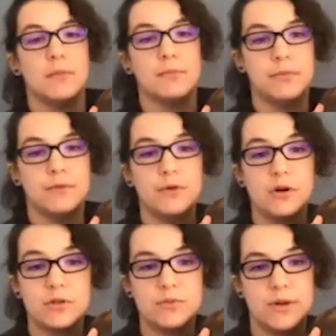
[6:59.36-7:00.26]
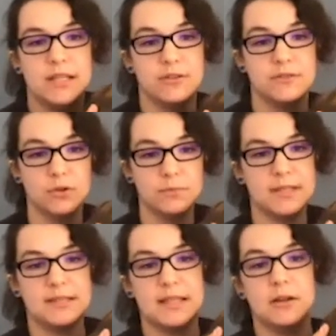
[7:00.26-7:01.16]
before we're 20 years old, but
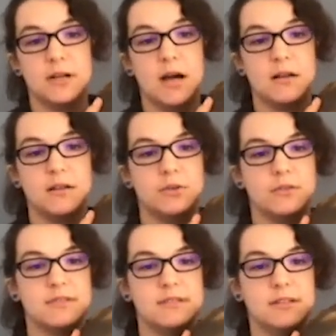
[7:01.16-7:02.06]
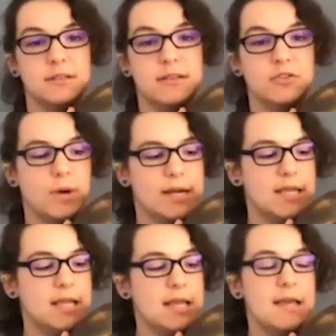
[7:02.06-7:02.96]
they are not adults until they're
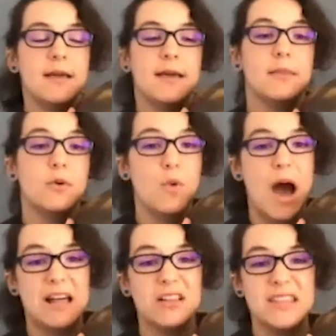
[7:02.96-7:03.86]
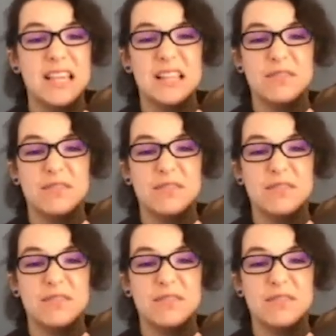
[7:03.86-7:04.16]
20. In the wild, they live